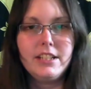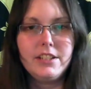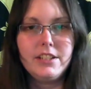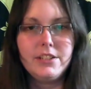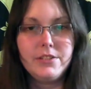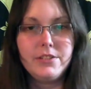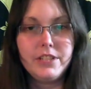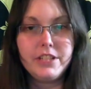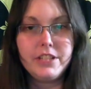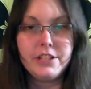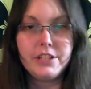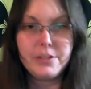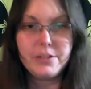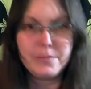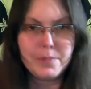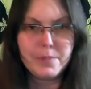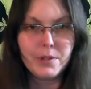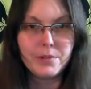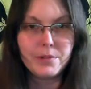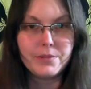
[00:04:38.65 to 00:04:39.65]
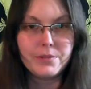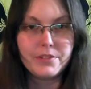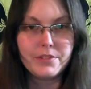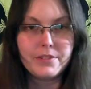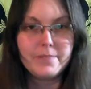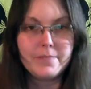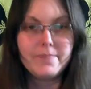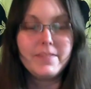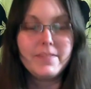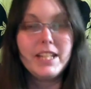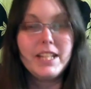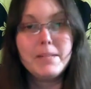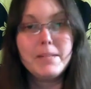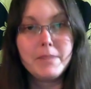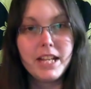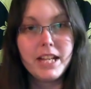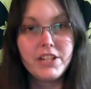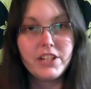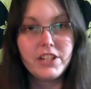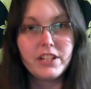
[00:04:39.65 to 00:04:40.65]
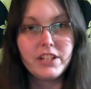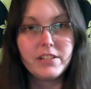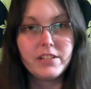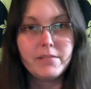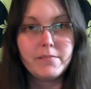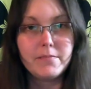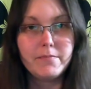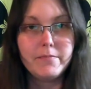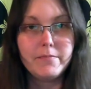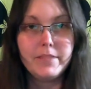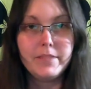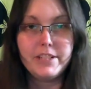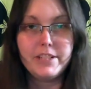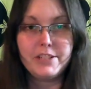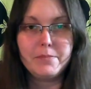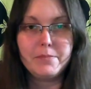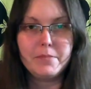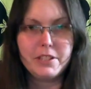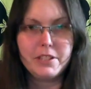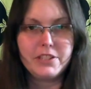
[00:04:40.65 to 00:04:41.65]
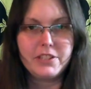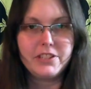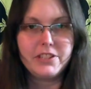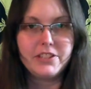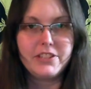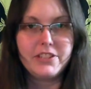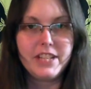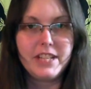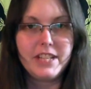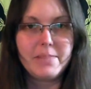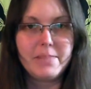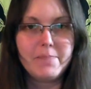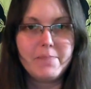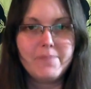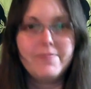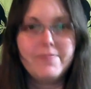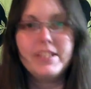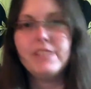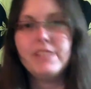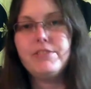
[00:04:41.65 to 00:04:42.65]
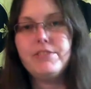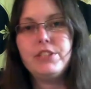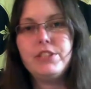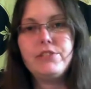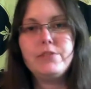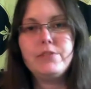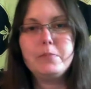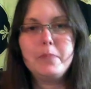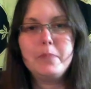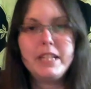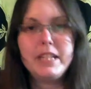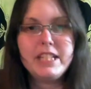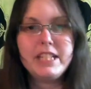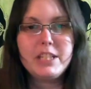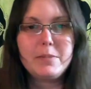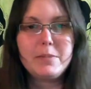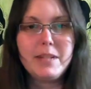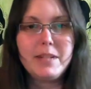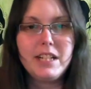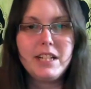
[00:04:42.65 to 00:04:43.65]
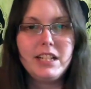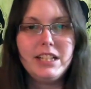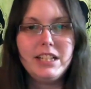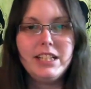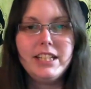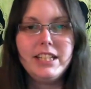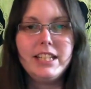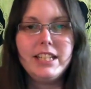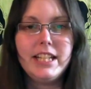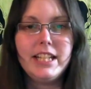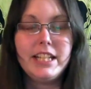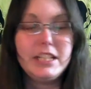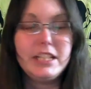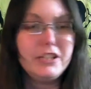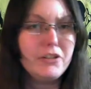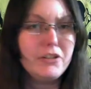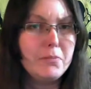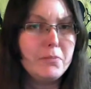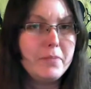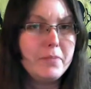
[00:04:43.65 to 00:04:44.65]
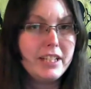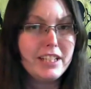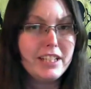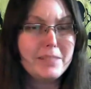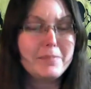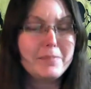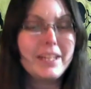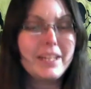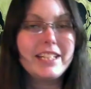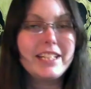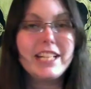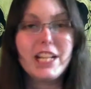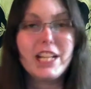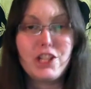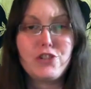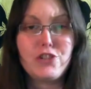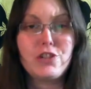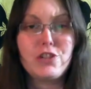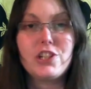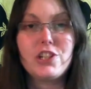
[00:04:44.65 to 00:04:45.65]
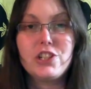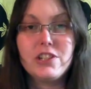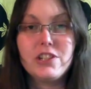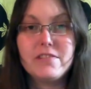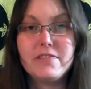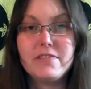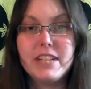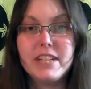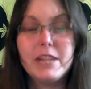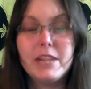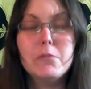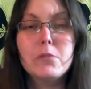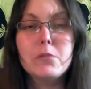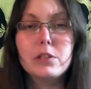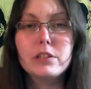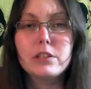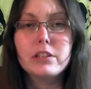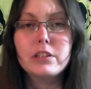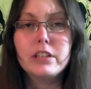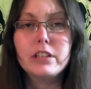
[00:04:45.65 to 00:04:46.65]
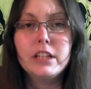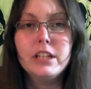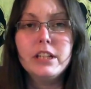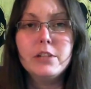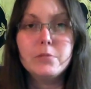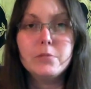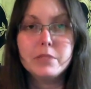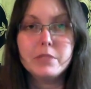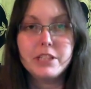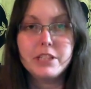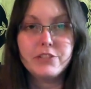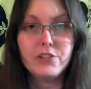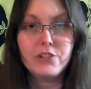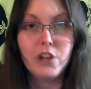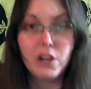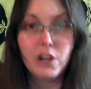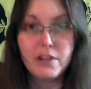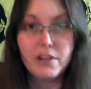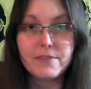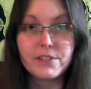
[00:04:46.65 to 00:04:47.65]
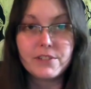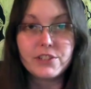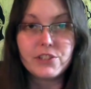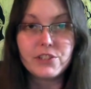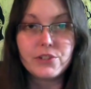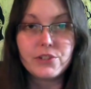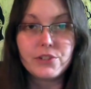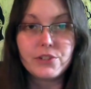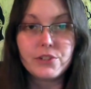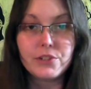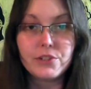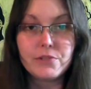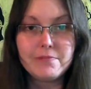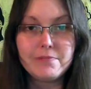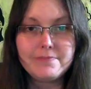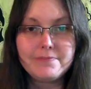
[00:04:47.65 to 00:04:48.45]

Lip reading: You need to do both. In magic, it's much the same. If you do a money spell and you don't pick up that extra shift at work when it's offered to you,